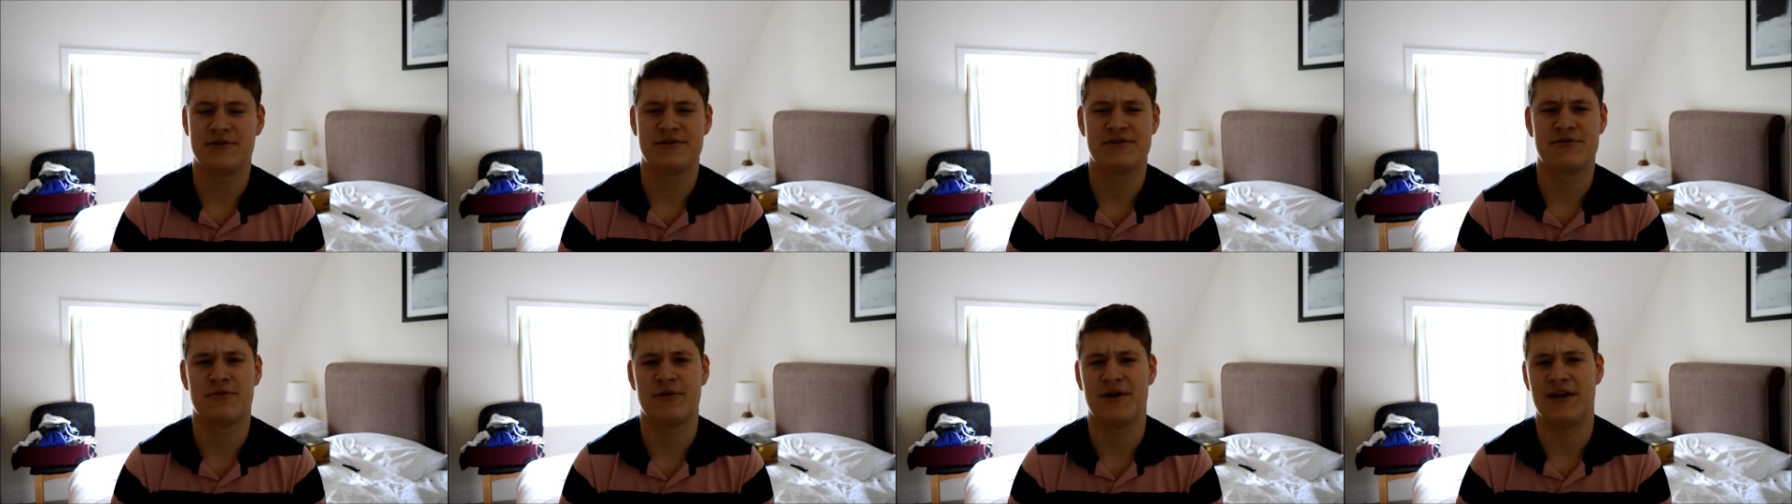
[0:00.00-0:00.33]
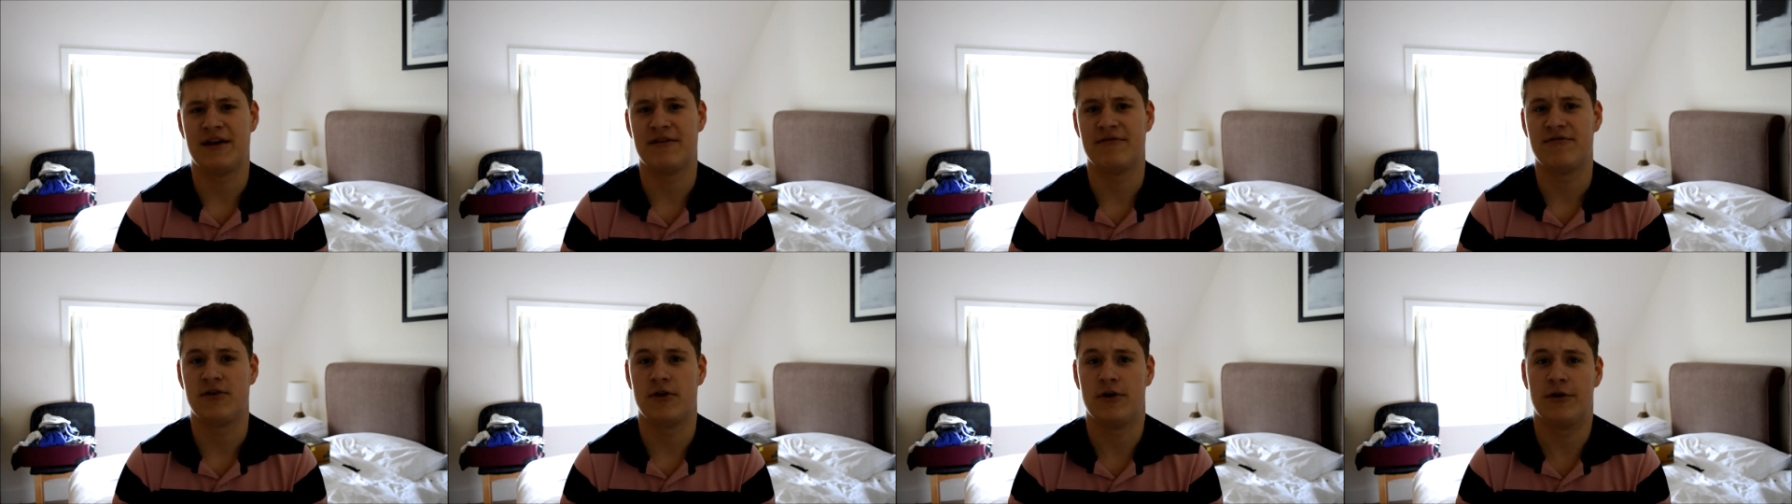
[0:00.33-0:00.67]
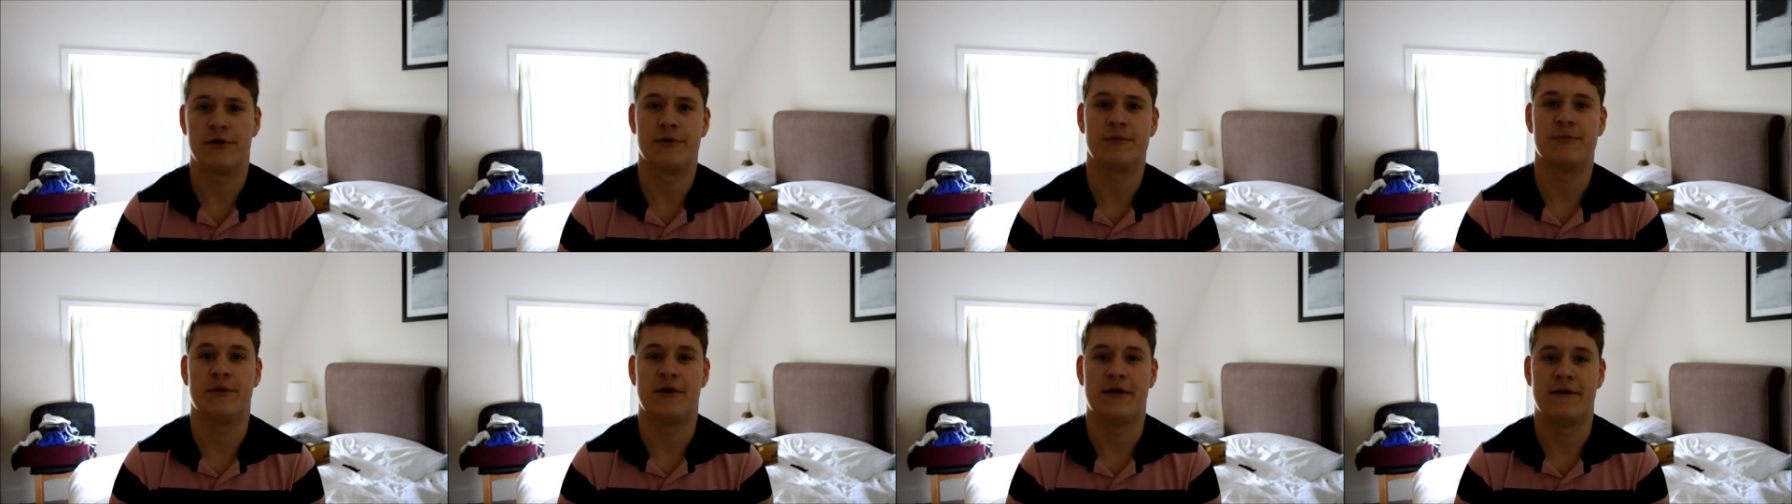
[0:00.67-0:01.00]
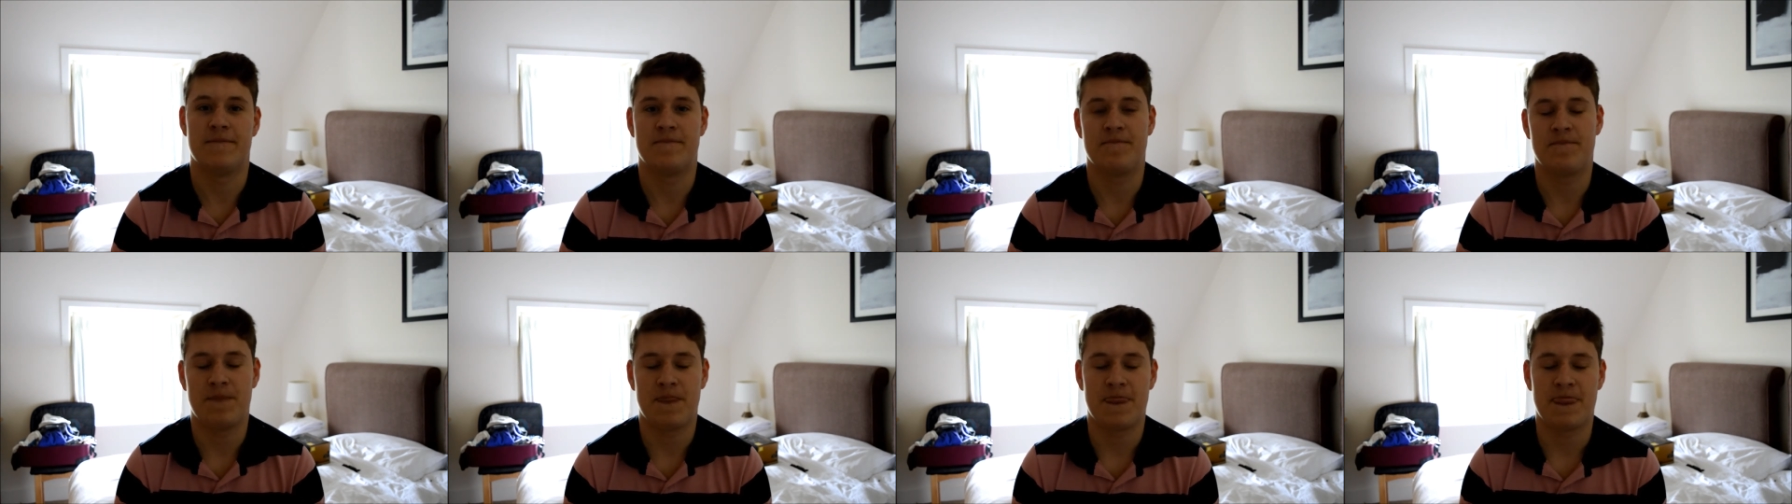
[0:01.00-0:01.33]
It's not really a vlog,
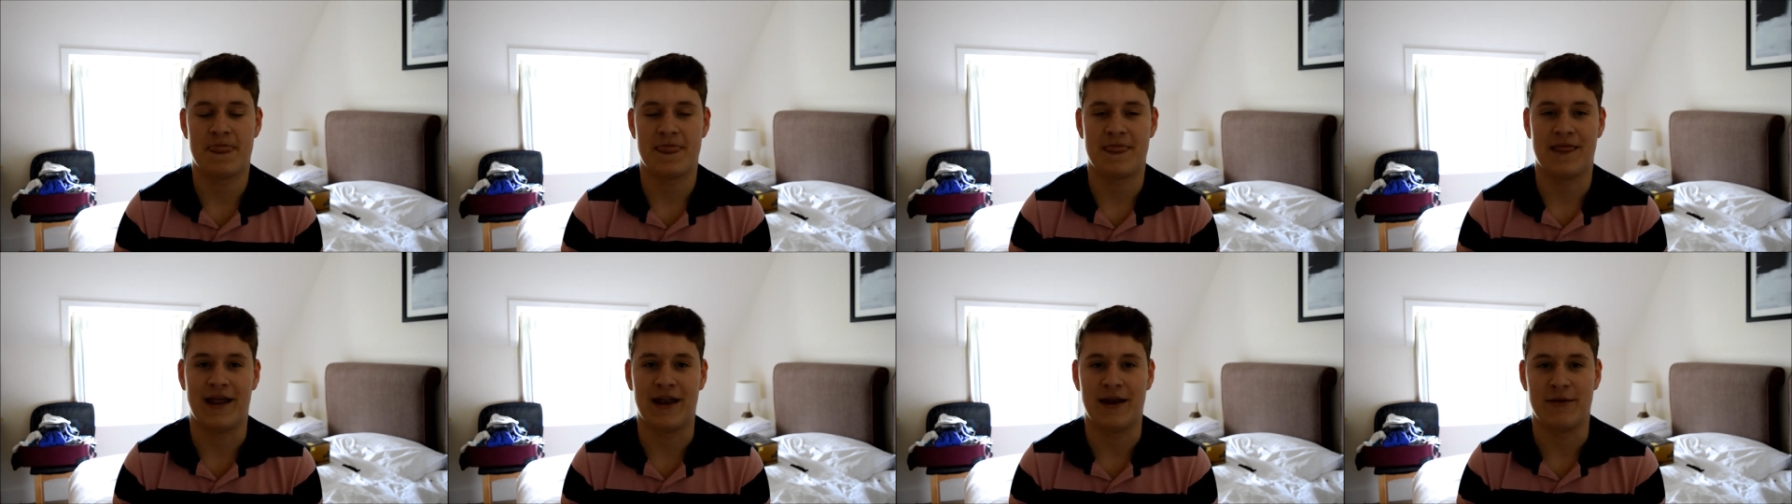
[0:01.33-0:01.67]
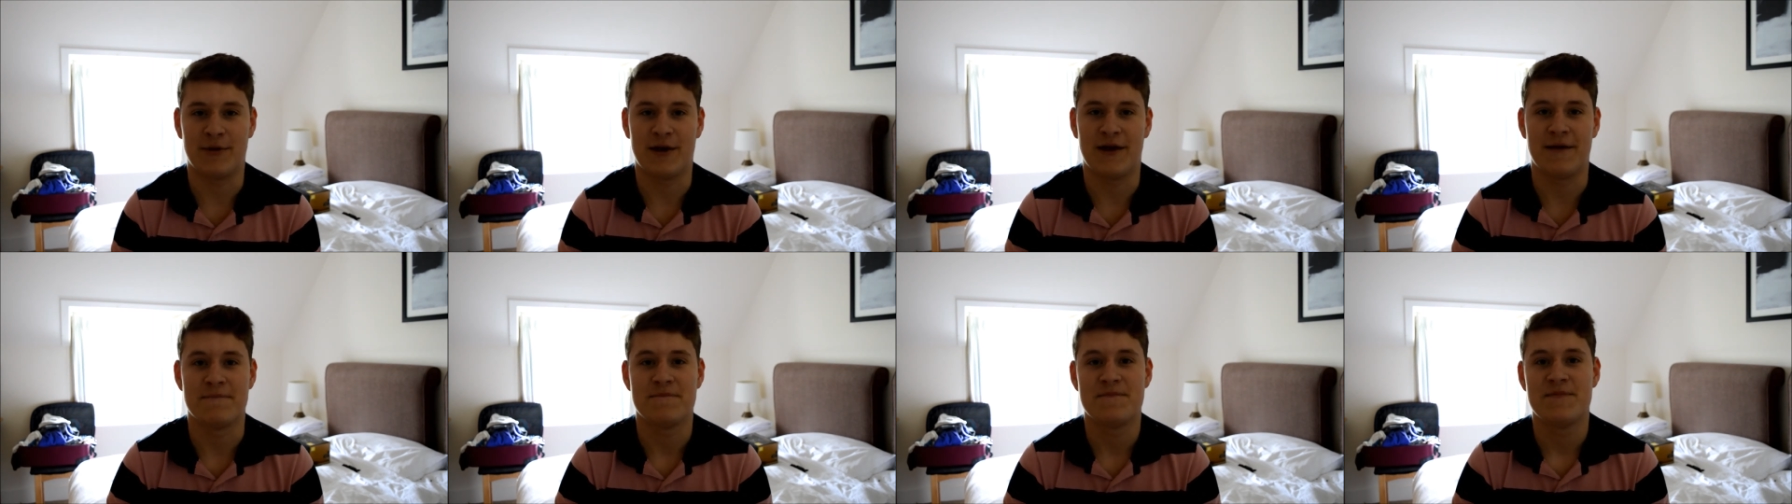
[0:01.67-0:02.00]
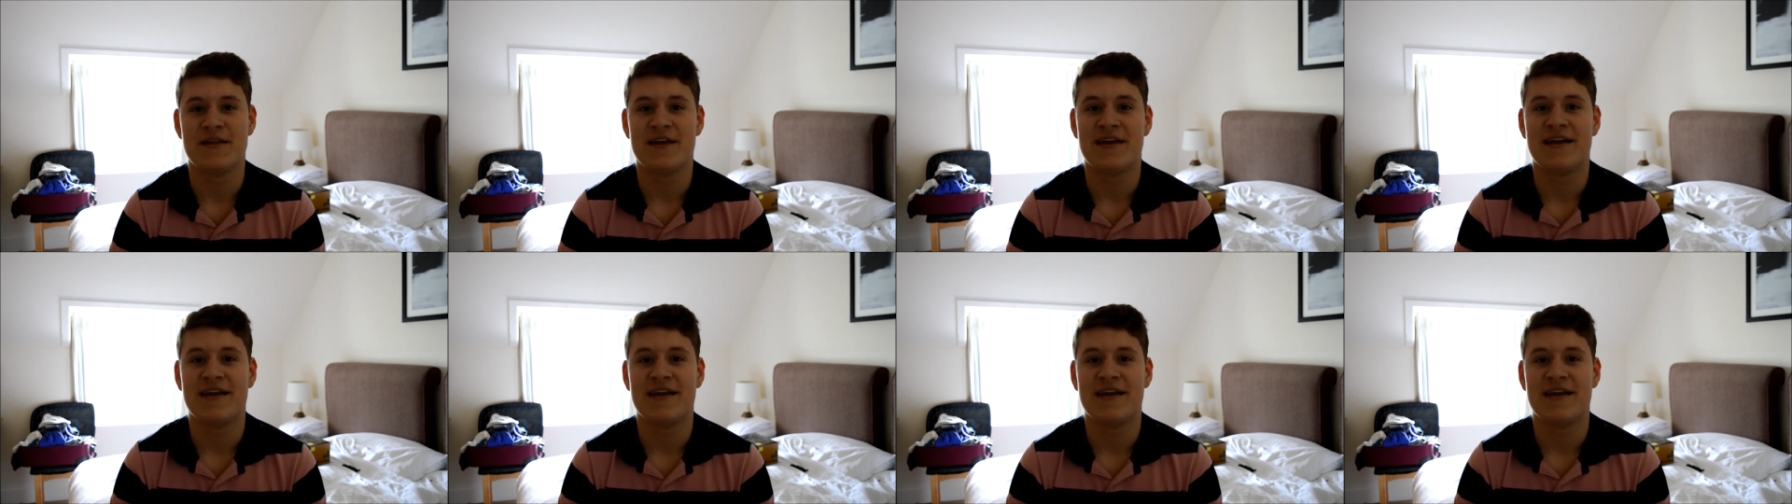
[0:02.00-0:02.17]
but anyway.